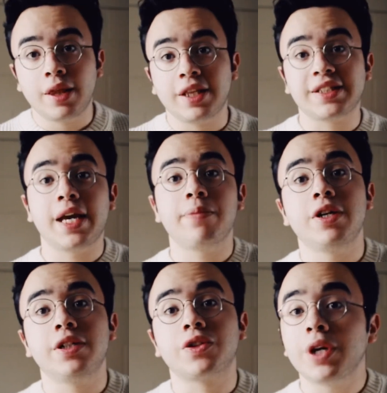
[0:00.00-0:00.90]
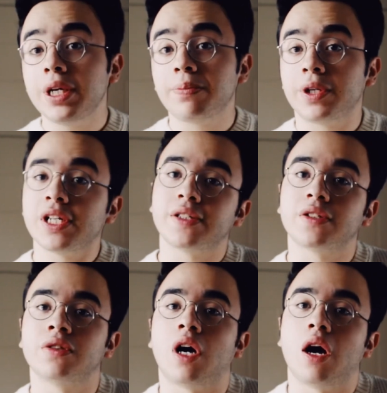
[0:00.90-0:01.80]
This camera is great, but
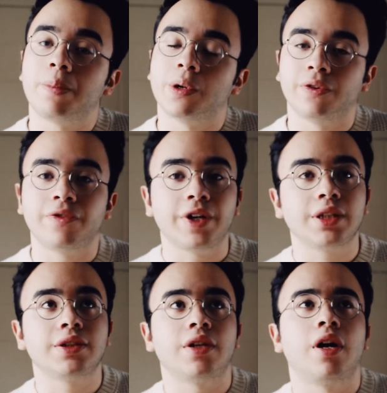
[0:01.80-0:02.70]
it's not perfect.